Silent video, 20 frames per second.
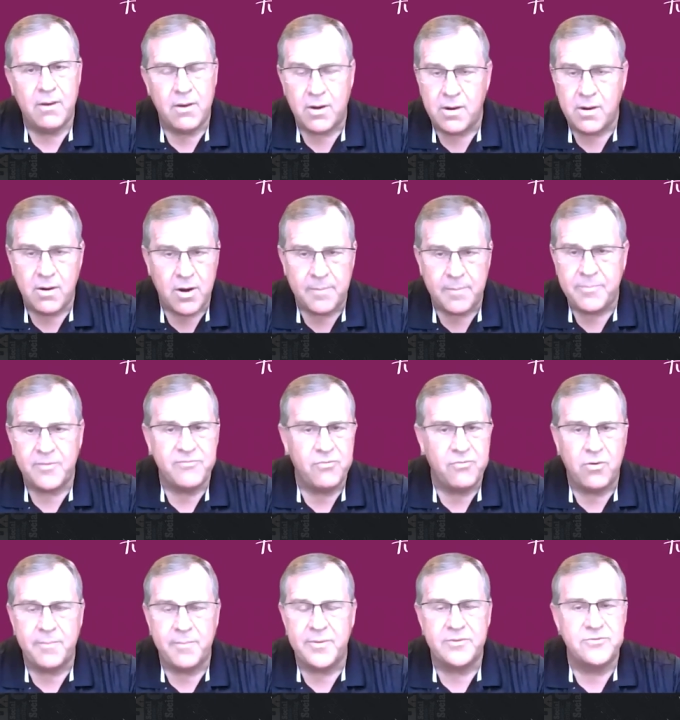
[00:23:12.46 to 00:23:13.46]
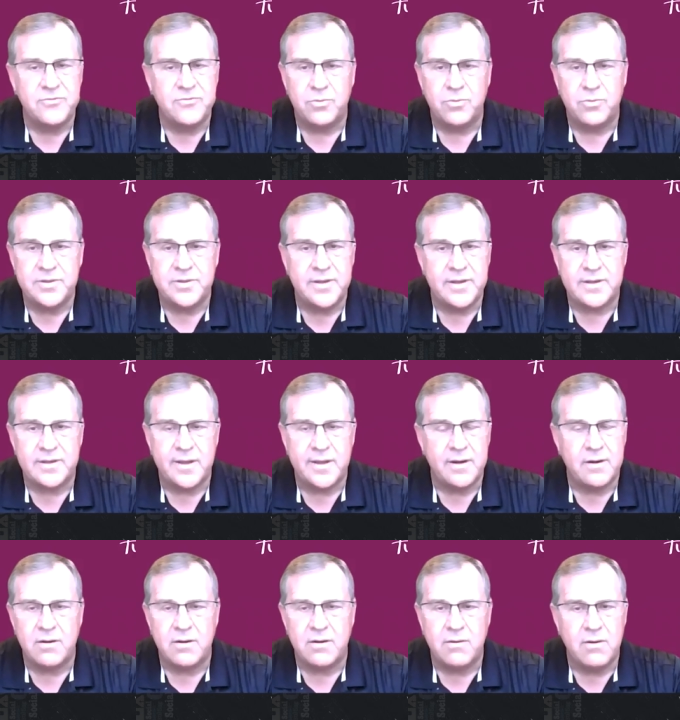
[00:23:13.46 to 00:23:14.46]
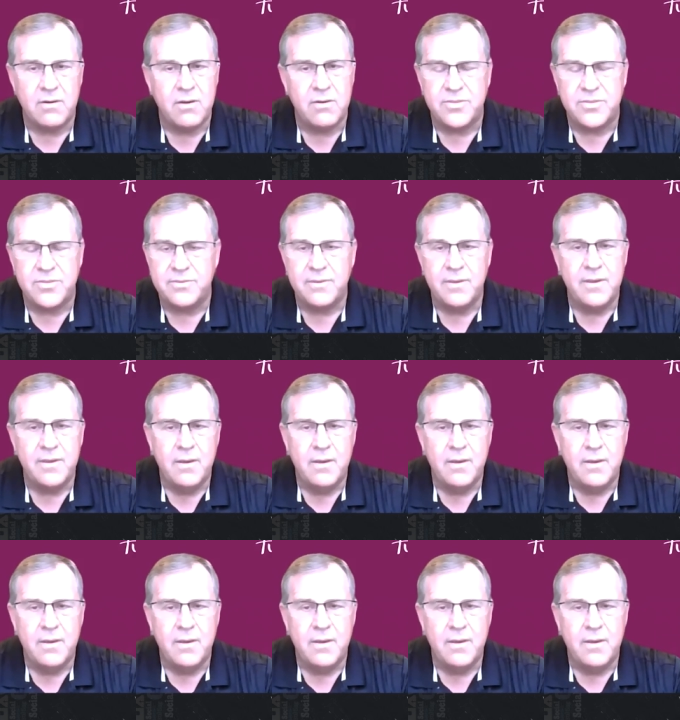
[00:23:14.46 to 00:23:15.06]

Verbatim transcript: our, our performance will dictate our growth.